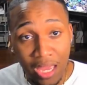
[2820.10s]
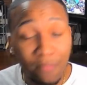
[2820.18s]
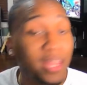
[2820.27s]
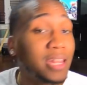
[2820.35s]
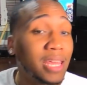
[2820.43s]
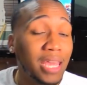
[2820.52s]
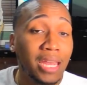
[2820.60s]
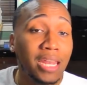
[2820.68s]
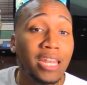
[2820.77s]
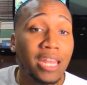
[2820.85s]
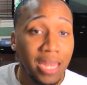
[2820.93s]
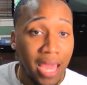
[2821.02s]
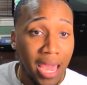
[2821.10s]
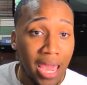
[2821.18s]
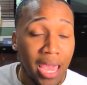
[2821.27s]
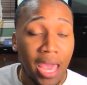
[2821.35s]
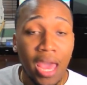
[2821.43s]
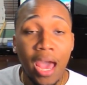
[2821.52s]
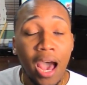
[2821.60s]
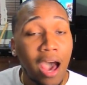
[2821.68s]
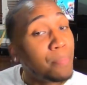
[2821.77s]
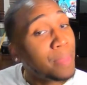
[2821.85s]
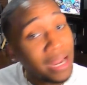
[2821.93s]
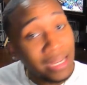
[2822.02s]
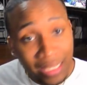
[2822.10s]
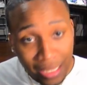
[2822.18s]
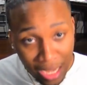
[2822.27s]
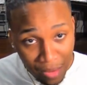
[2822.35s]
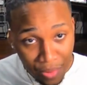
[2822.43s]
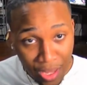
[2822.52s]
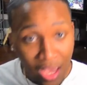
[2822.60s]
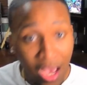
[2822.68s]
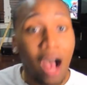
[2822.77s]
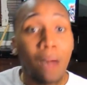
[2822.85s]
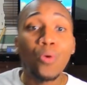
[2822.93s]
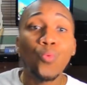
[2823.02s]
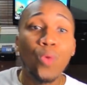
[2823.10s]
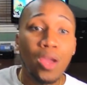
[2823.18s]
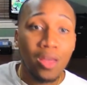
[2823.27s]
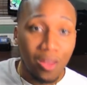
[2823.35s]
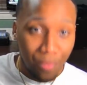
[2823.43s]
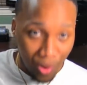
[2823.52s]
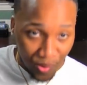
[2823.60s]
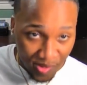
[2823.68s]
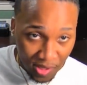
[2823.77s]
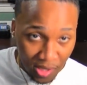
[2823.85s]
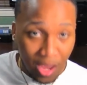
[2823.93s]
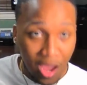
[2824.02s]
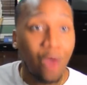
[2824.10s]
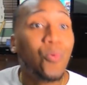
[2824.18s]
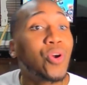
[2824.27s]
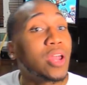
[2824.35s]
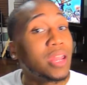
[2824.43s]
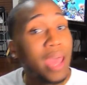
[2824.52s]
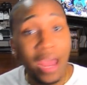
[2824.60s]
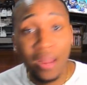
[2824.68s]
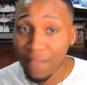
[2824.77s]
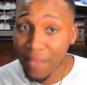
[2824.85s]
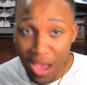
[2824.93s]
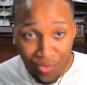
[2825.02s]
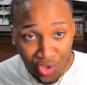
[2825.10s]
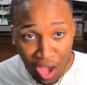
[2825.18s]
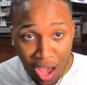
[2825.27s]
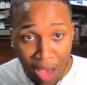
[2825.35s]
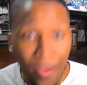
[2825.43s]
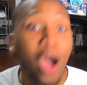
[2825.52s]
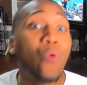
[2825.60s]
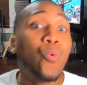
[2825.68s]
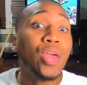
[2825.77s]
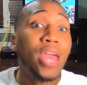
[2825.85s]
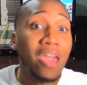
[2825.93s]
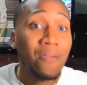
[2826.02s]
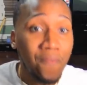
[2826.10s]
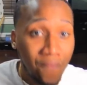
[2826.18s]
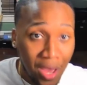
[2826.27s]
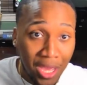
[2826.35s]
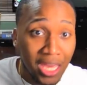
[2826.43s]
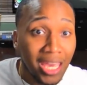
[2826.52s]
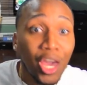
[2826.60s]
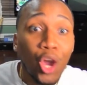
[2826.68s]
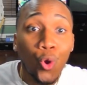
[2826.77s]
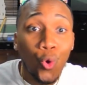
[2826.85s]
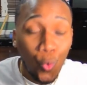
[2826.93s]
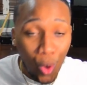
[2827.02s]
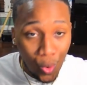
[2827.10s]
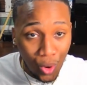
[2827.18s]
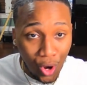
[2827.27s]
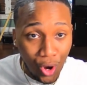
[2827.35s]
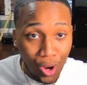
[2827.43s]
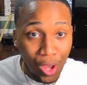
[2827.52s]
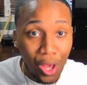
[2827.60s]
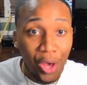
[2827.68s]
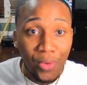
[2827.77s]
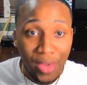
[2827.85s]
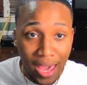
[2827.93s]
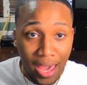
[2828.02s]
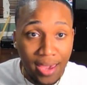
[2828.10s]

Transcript: But at the end of the day, I'm not a celebrity. I'm a regular person. I work a nine to five job. I work at fucking Kroger. Okay.